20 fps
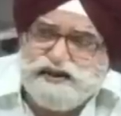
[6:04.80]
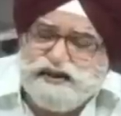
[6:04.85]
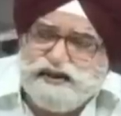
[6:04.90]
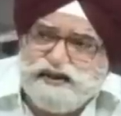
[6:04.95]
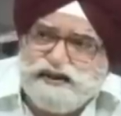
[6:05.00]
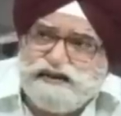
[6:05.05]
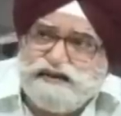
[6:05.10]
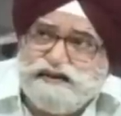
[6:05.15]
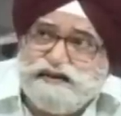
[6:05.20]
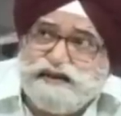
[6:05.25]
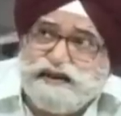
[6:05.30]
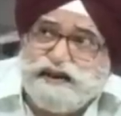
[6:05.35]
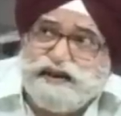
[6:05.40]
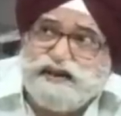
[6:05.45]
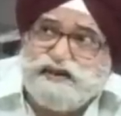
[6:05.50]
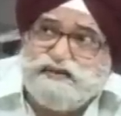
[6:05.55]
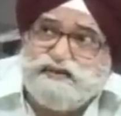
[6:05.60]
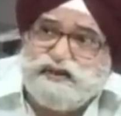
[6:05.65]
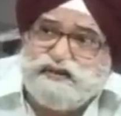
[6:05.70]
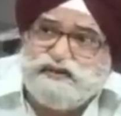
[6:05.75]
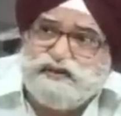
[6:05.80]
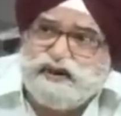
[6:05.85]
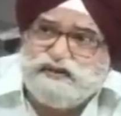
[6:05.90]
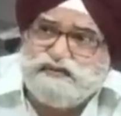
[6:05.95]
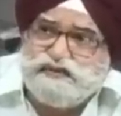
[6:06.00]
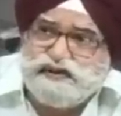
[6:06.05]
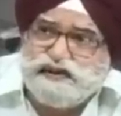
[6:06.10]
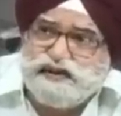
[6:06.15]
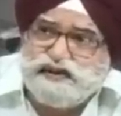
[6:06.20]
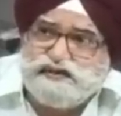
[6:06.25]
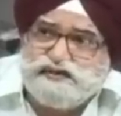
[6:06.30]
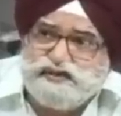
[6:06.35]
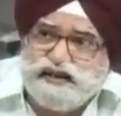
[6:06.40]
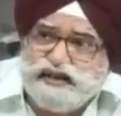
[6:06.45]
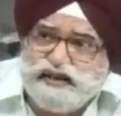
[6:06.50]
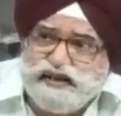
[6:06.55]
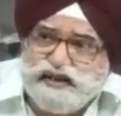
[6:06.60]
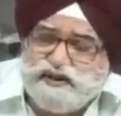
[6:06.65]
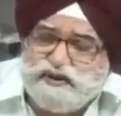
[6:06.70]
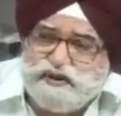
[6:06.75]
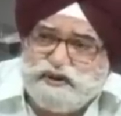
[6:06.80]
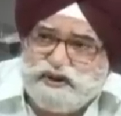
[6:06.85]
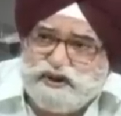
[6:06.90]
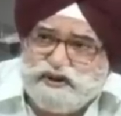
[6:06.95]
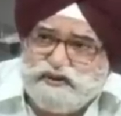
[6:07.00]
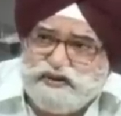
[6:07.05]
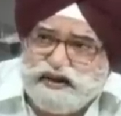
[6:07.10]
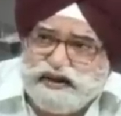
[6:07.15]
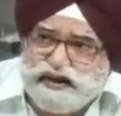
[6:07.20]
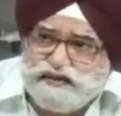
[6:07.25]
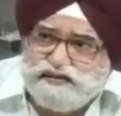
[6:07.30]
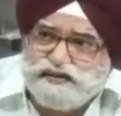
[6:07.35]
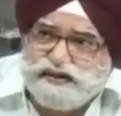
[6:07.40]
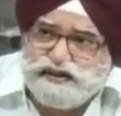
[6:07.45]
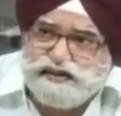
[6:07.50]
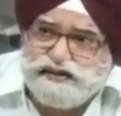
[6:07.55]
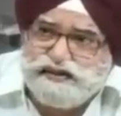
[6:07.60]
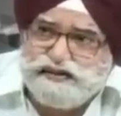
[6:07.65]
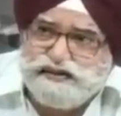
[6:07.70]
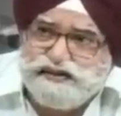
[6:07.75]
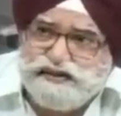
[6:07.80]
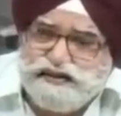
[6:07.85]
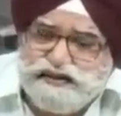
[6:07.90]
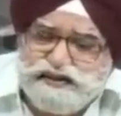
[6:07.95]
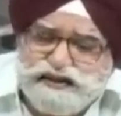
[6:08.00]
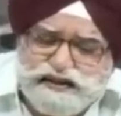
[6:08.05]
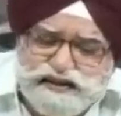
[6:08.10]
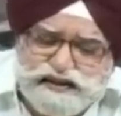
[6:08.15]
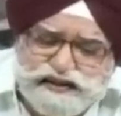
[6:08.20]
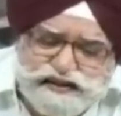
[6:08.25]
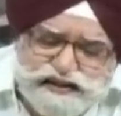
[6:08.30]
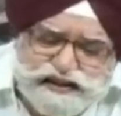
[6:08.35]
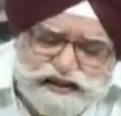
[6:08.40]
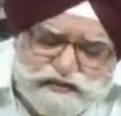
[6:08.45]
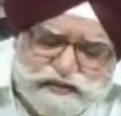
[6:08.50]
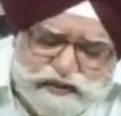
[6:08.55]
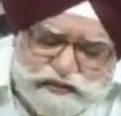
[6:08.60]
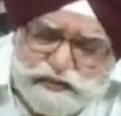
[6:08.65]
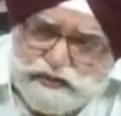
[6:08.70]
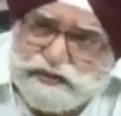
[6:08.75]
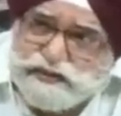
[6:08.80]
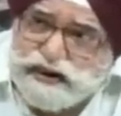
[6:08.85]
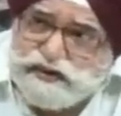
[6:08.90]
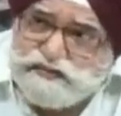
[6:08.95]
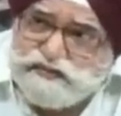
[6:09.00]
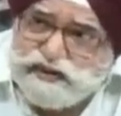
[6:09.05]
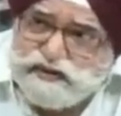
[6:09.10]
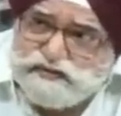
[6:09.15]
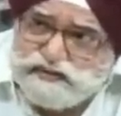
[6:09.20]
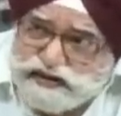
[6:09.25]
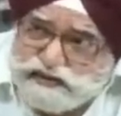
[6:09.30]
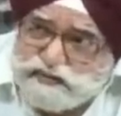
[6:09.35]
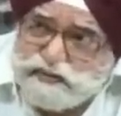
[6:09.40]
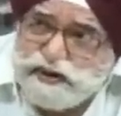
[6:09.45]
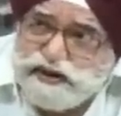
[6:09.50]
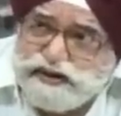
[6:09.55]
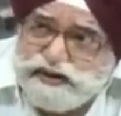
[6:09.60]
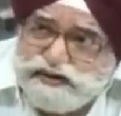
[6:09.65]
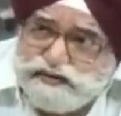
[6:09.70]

Reserve of Officers Training Corps or whatever. The people who come from West Point.